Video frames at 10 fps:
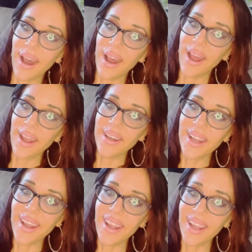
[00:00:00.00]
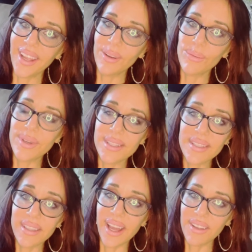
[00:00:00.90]
and it
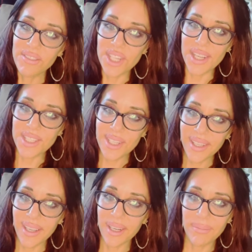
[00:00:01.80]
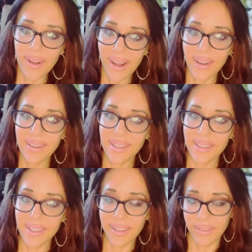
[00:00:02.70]
was life-changing. And I'm not
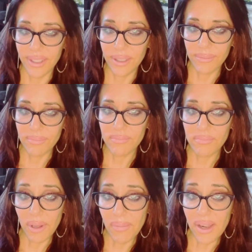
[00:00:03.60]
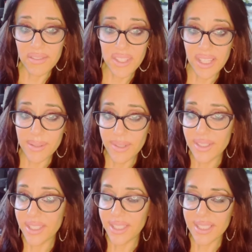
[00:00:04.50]
a
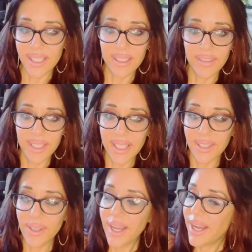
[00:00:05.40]
salesperson, I'll tell you that right now.